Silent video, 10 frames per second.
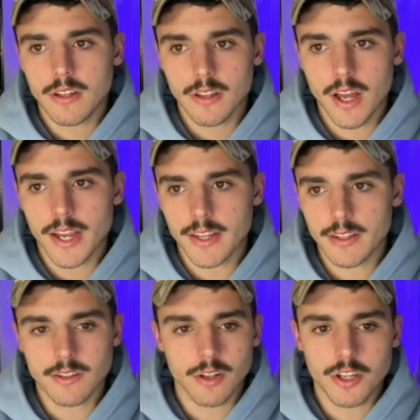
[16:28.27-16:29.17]
Like,
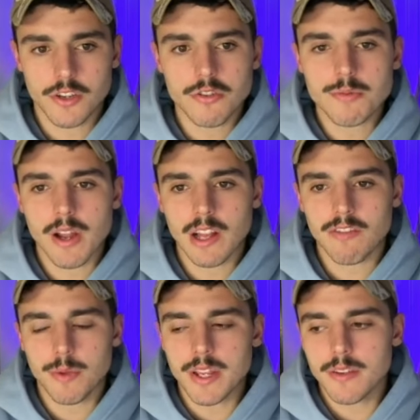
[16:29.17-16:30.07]
not a huge part
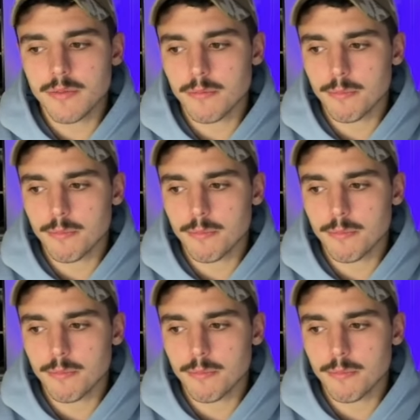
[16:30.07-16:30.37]
of me,